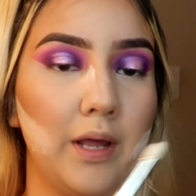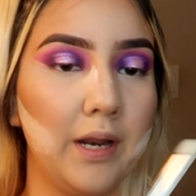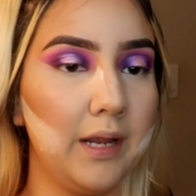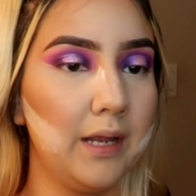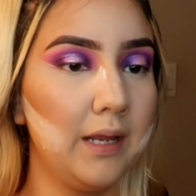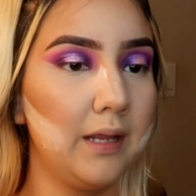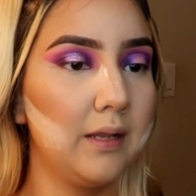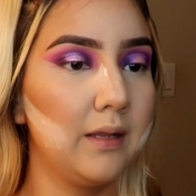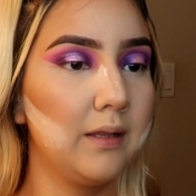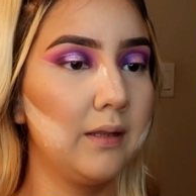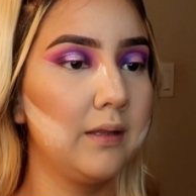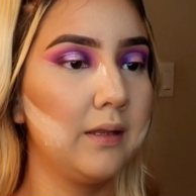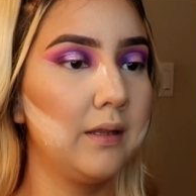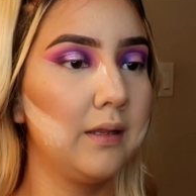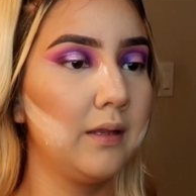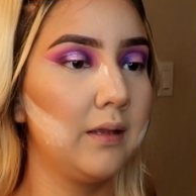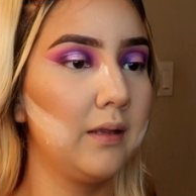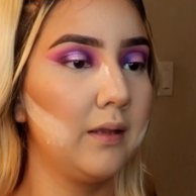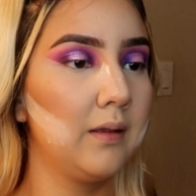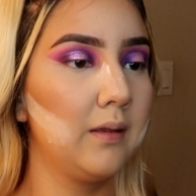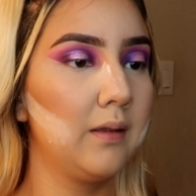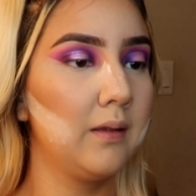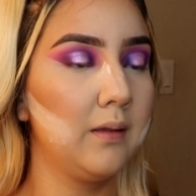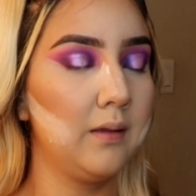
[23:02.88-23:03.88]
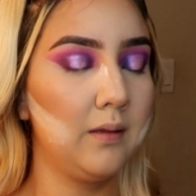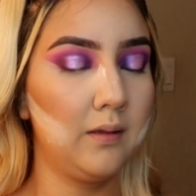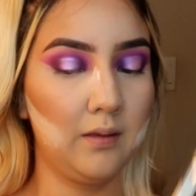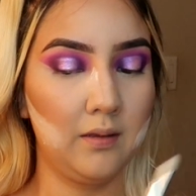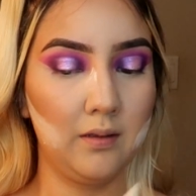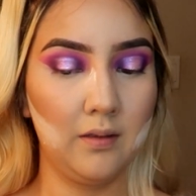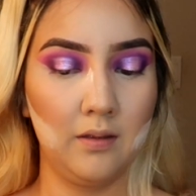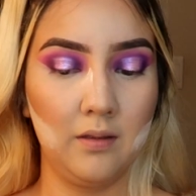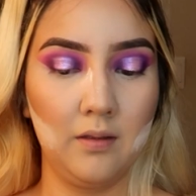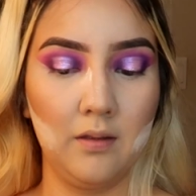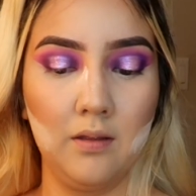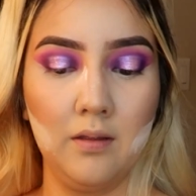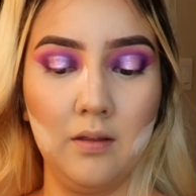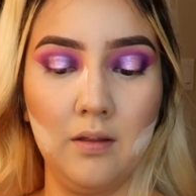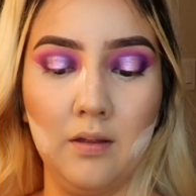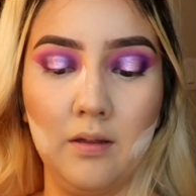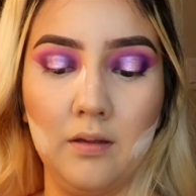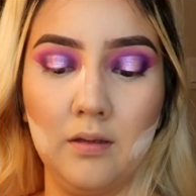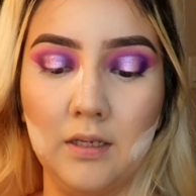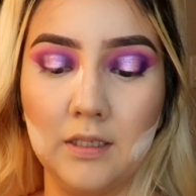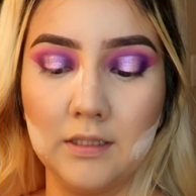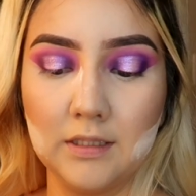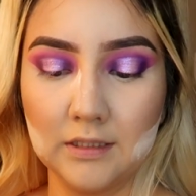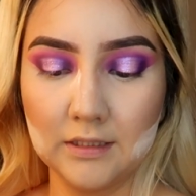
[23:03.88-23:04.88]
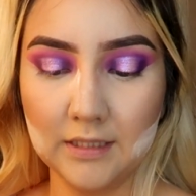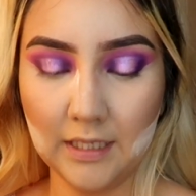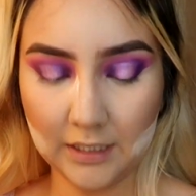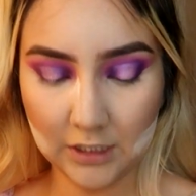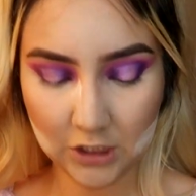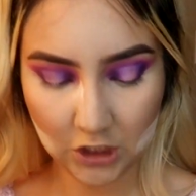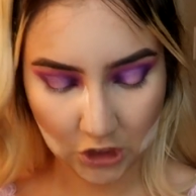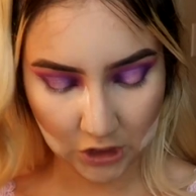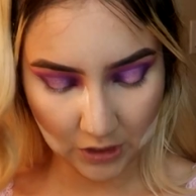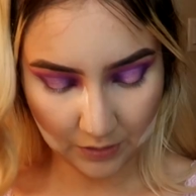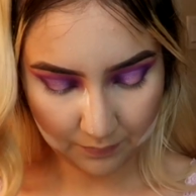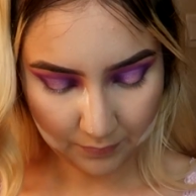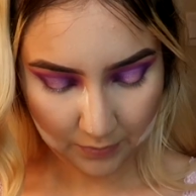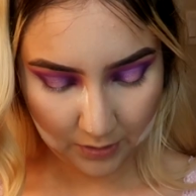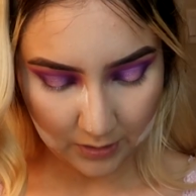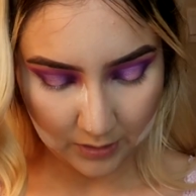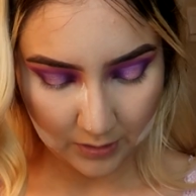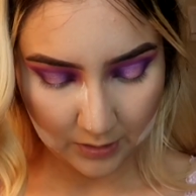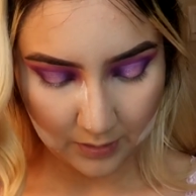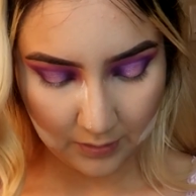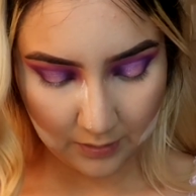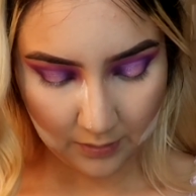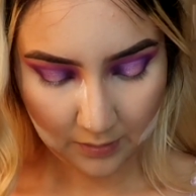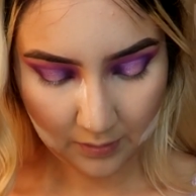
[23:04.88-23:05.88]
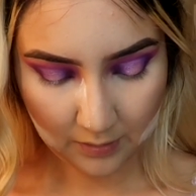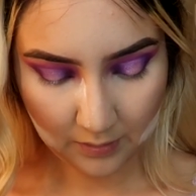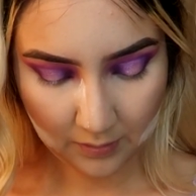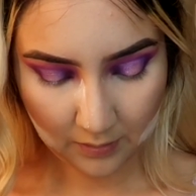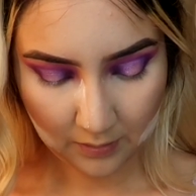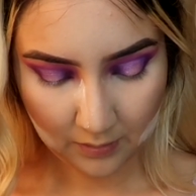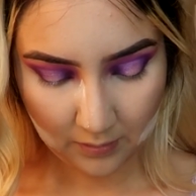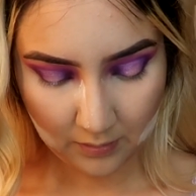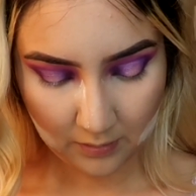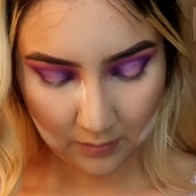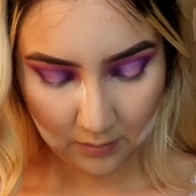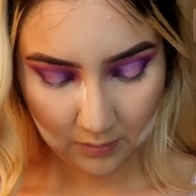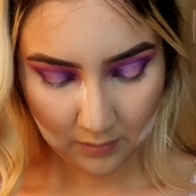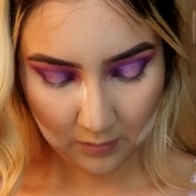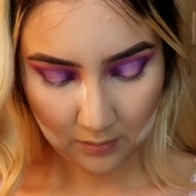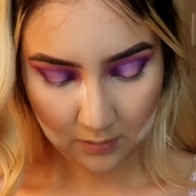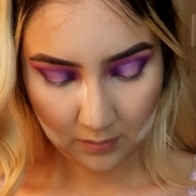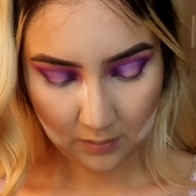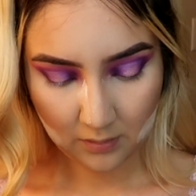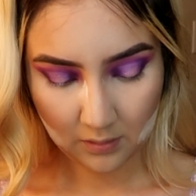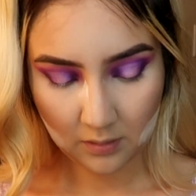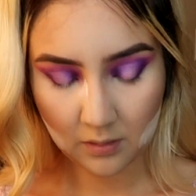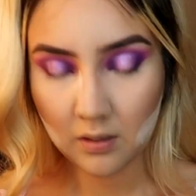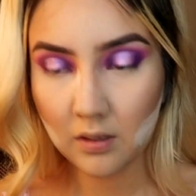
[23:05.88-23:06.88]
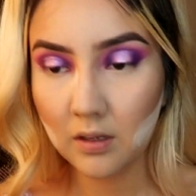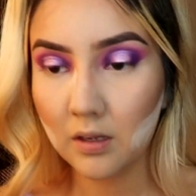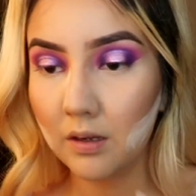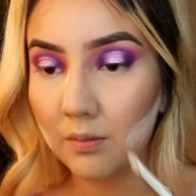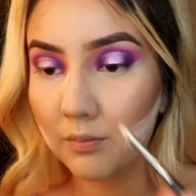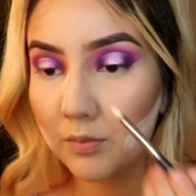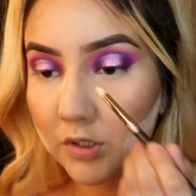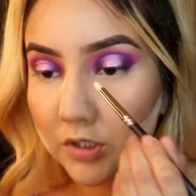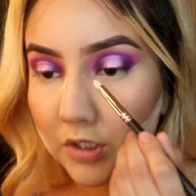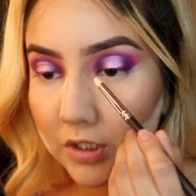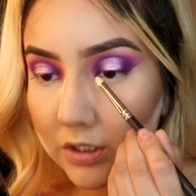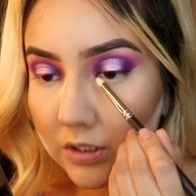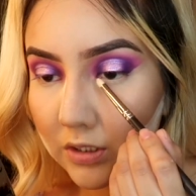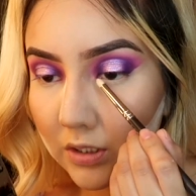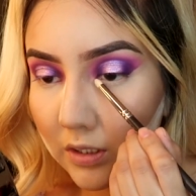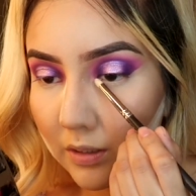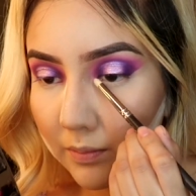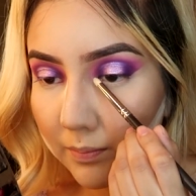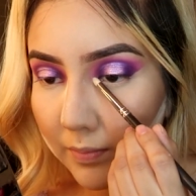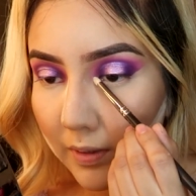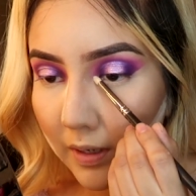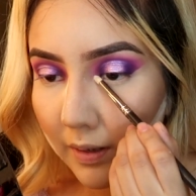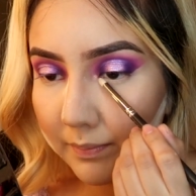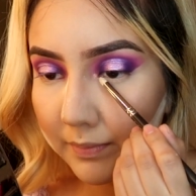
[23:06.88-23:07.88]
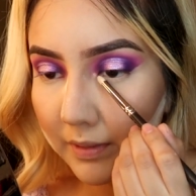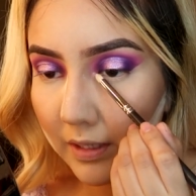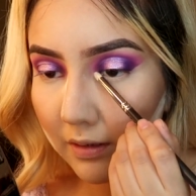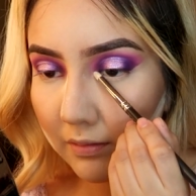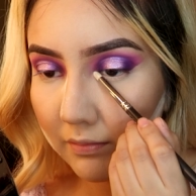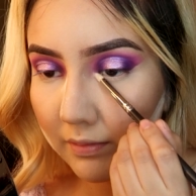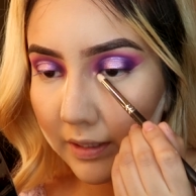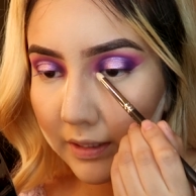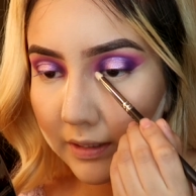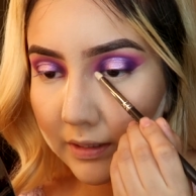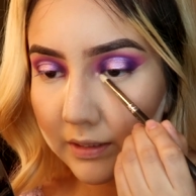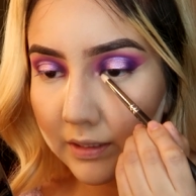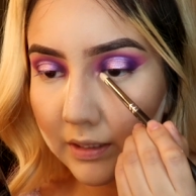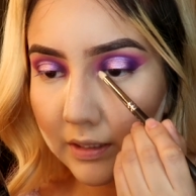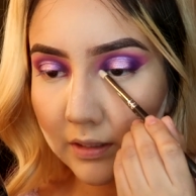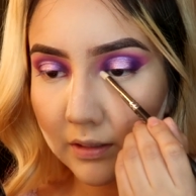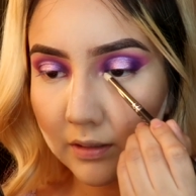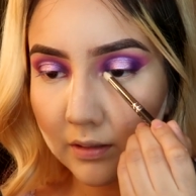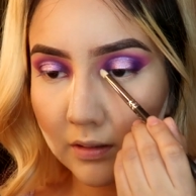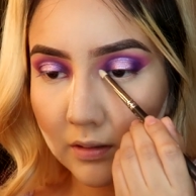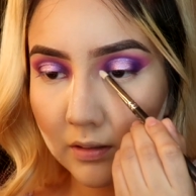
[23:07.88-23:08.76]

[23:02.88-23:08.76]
it because it's like a shimmer. We're just going to pop that right there.